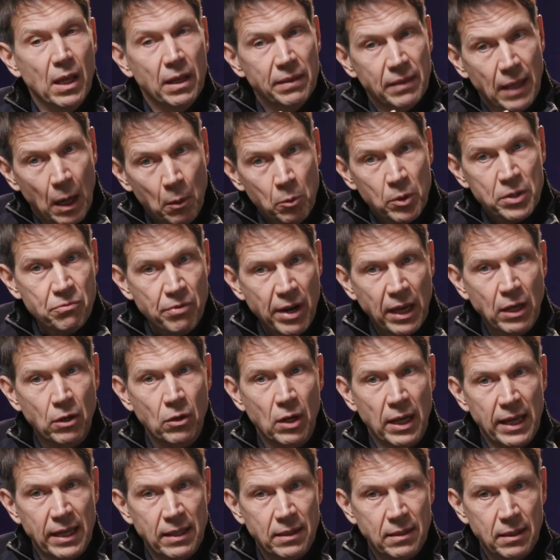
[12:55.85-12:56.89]
that was
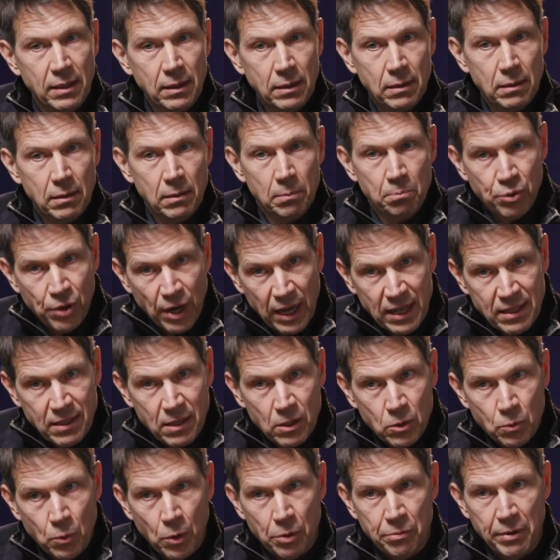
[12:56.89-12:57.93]
regulated,
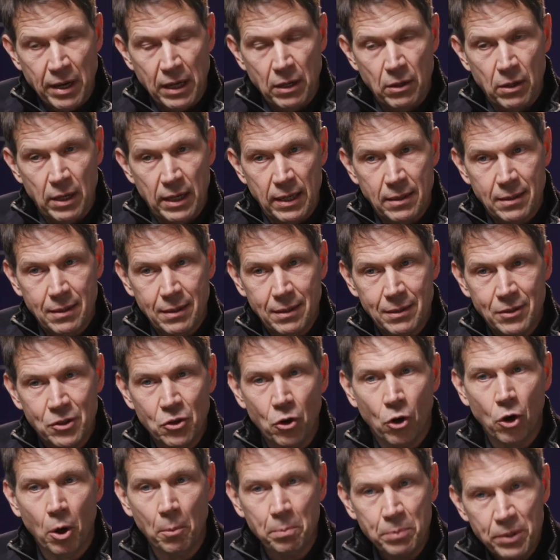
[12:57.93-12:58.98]
prices were regulated,
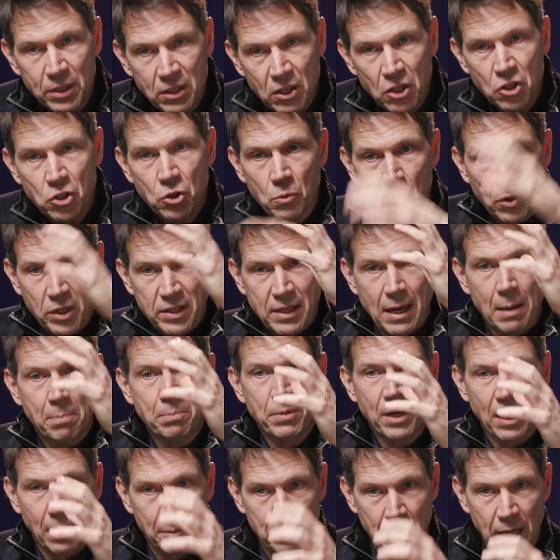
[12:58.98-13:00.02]
your competition was
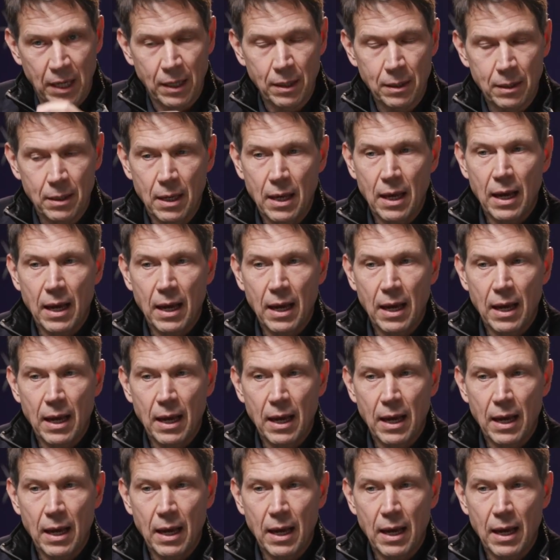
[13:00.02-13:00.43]
upcoming,